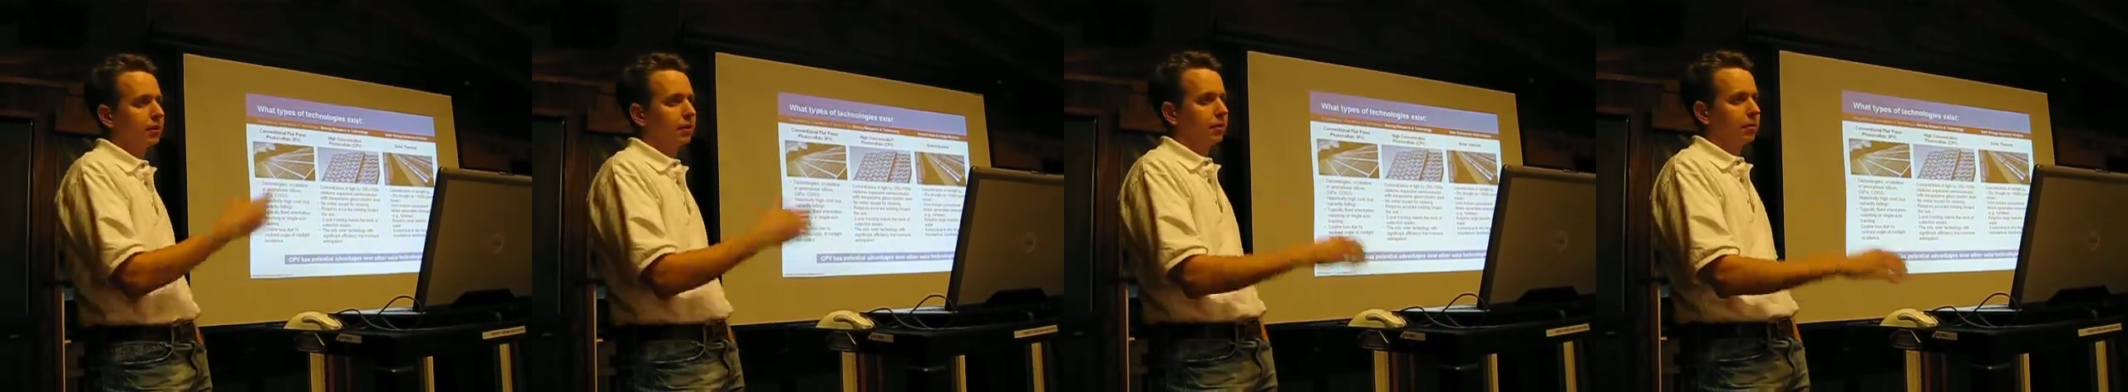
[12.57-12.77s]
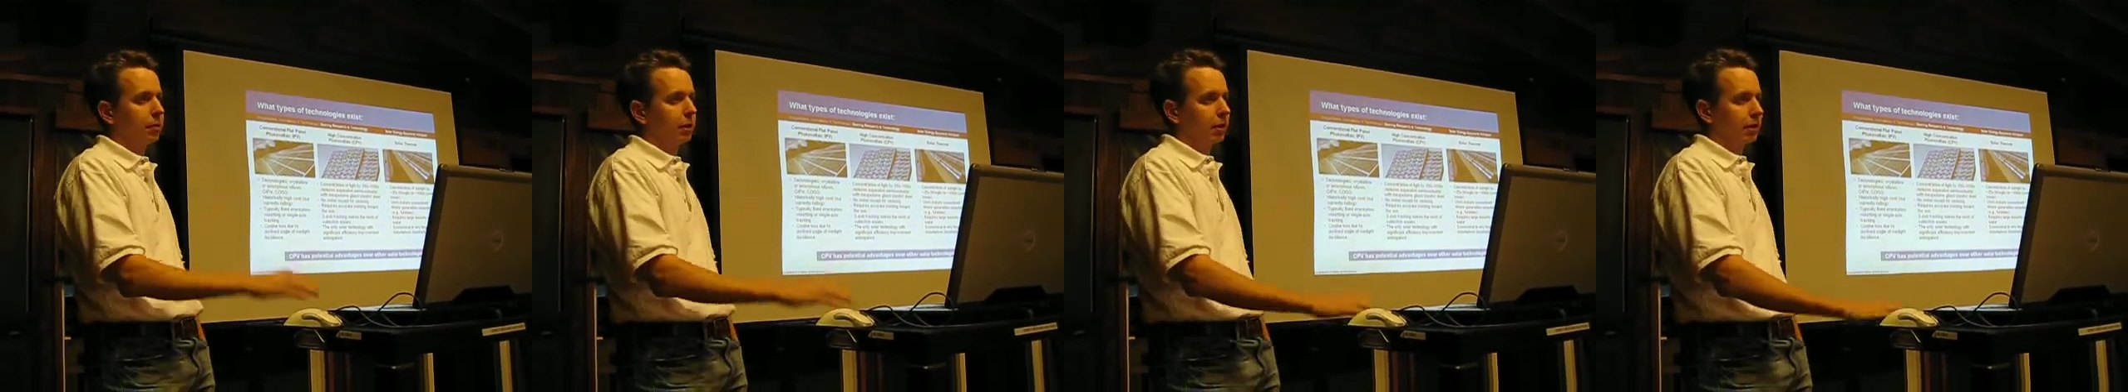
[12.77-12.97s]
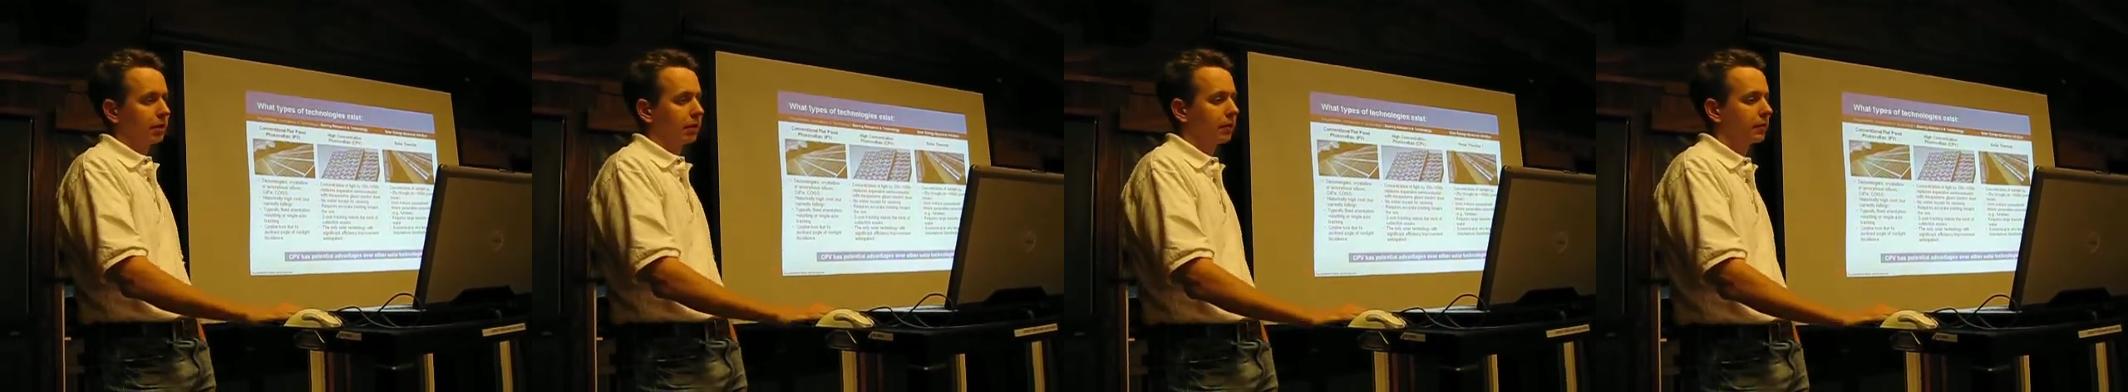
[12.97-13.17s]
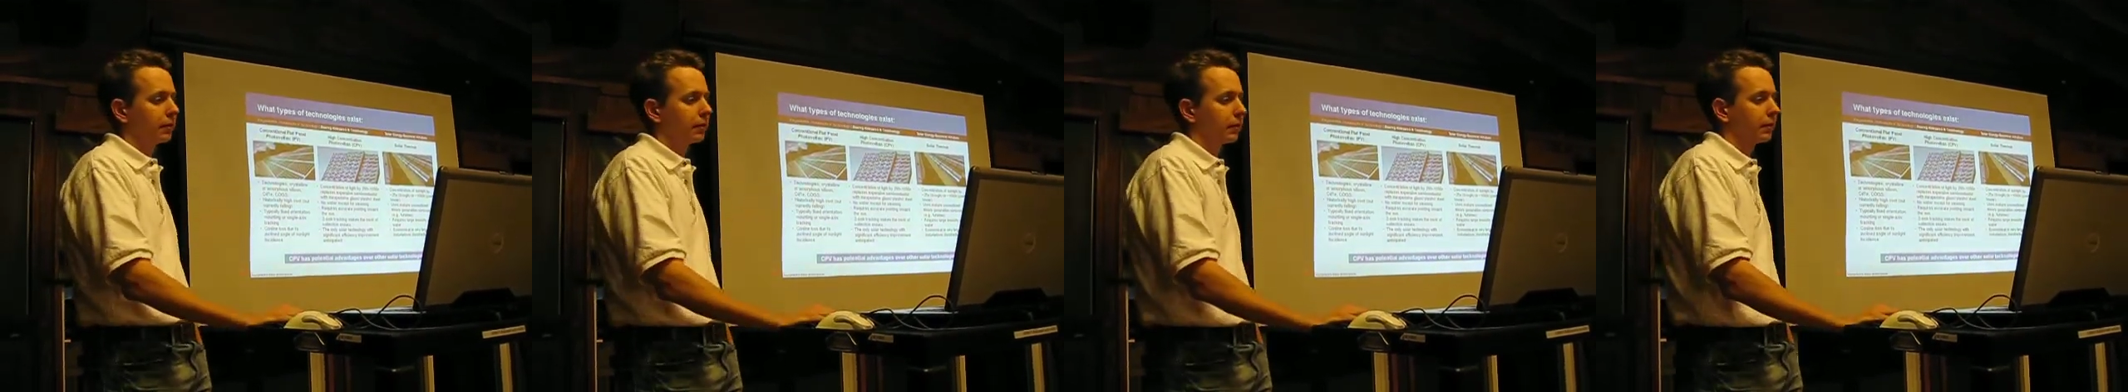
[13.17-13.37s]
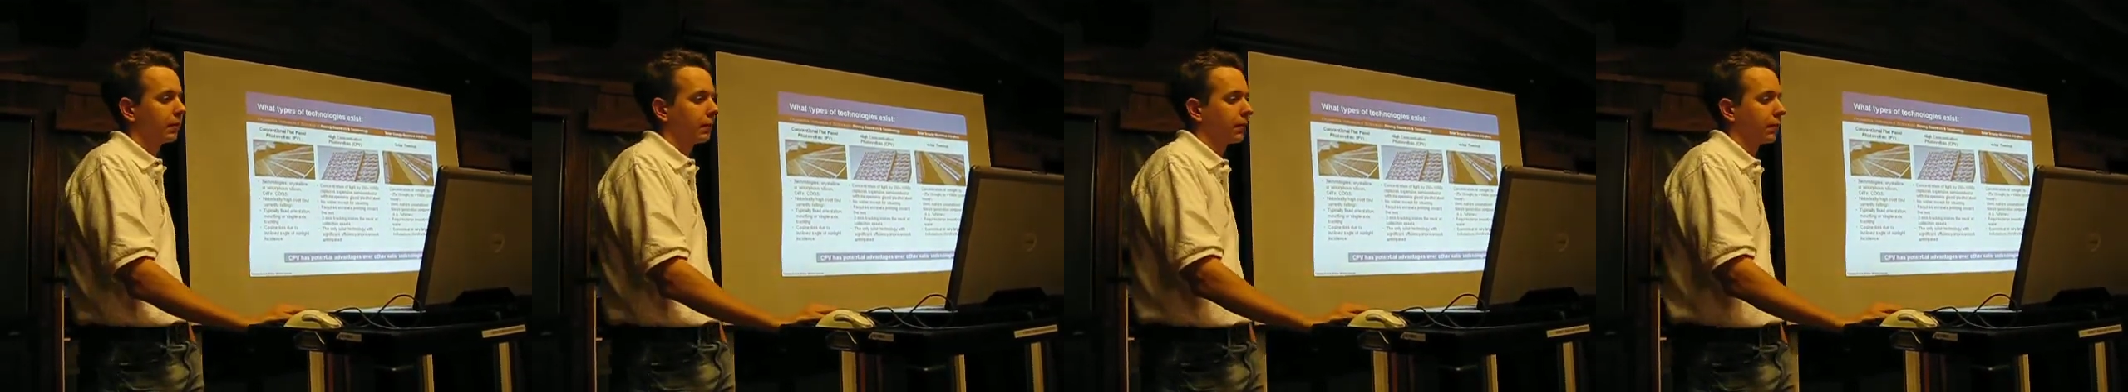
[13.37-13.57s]
of the market,
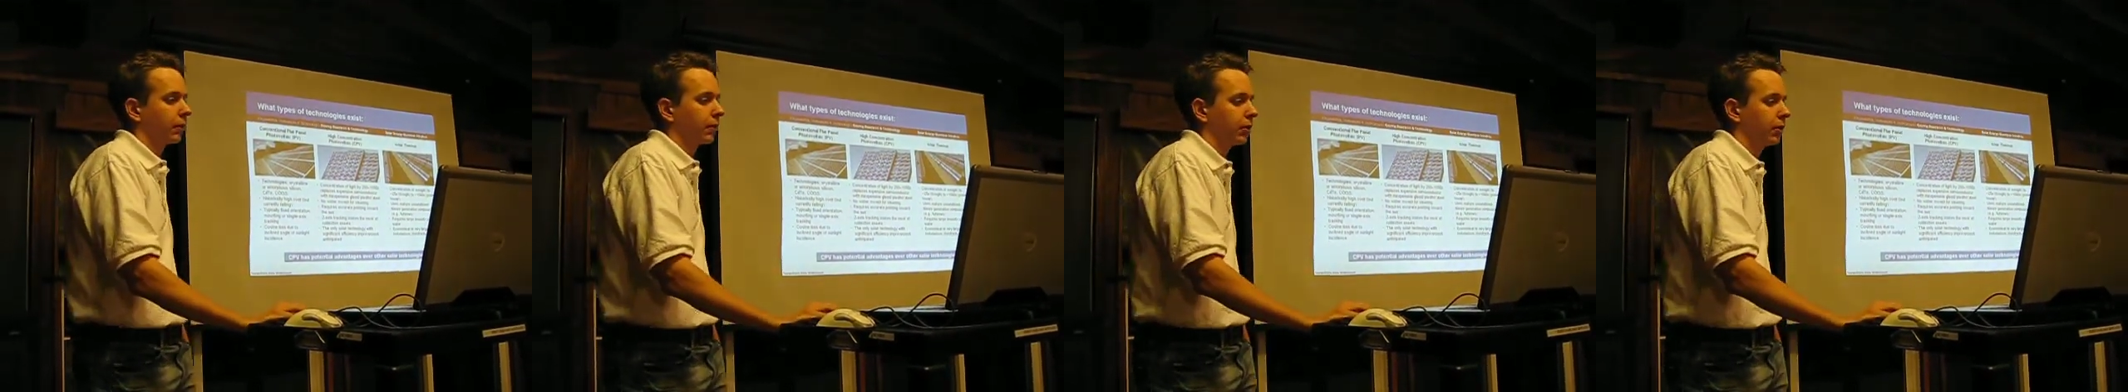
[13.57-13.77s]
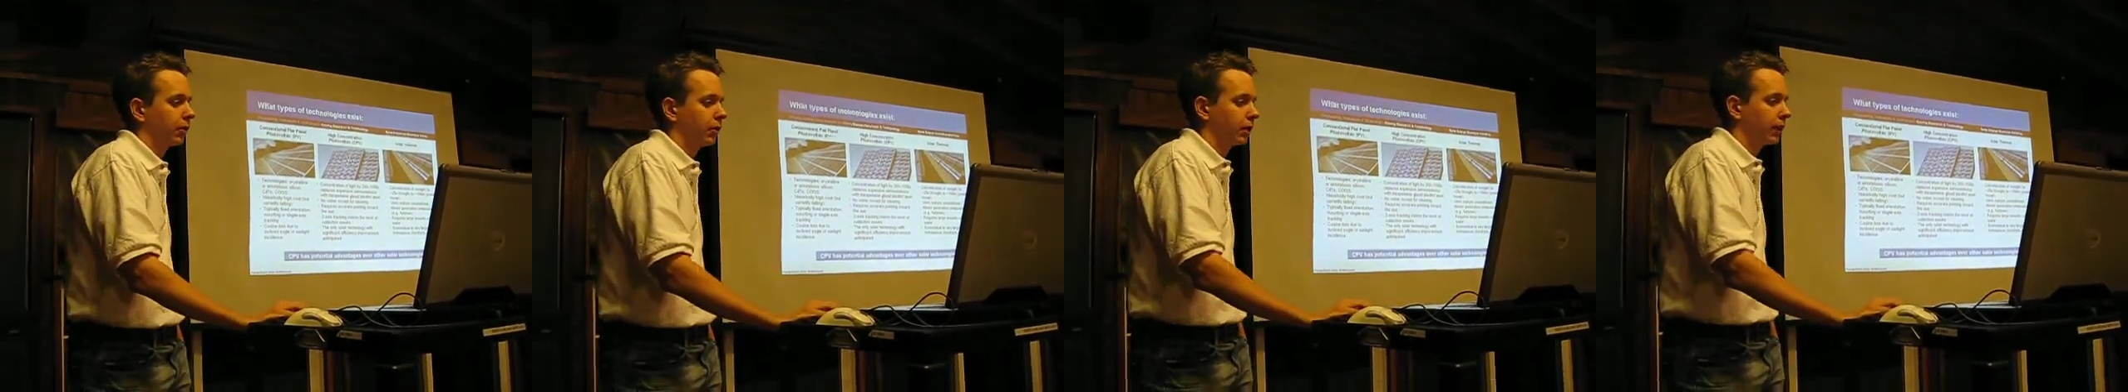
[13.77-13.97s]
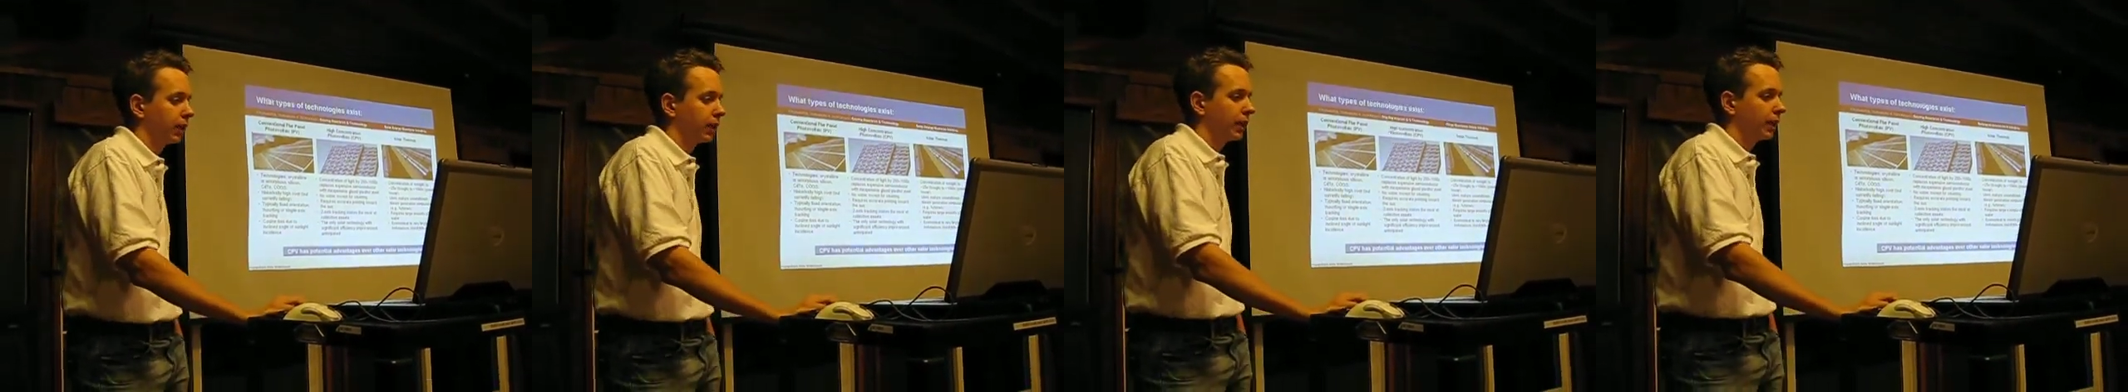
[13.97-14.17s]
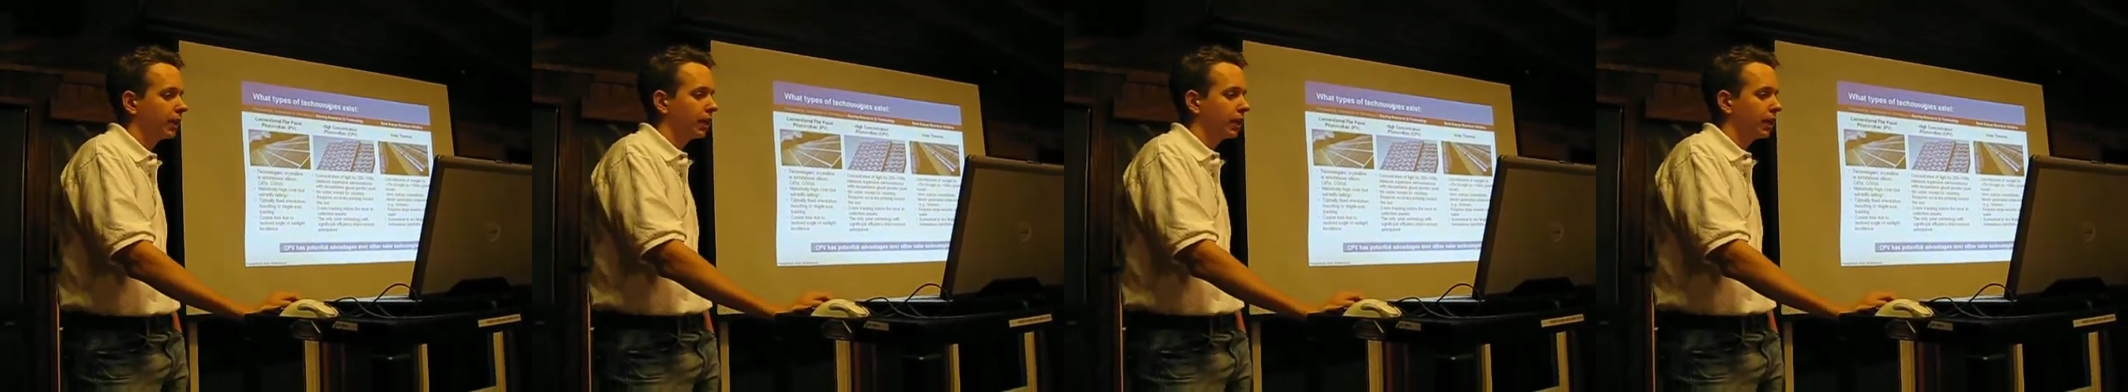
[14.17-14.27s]
okay,